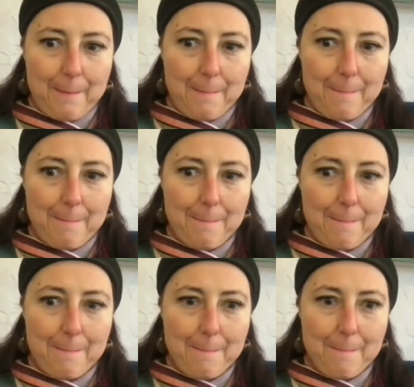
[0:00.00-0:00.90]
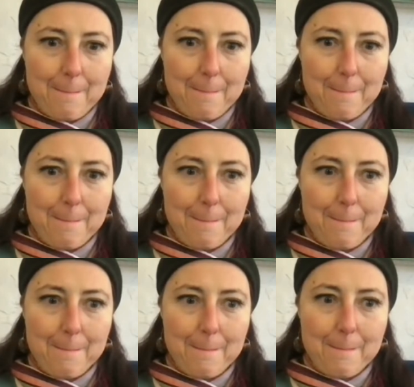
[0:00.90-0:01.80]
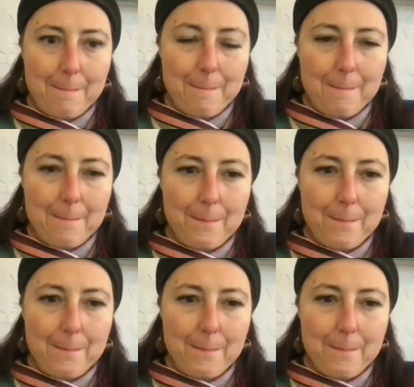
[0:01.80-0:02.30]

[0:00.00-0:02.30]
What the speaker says: No one is speaking in this clip.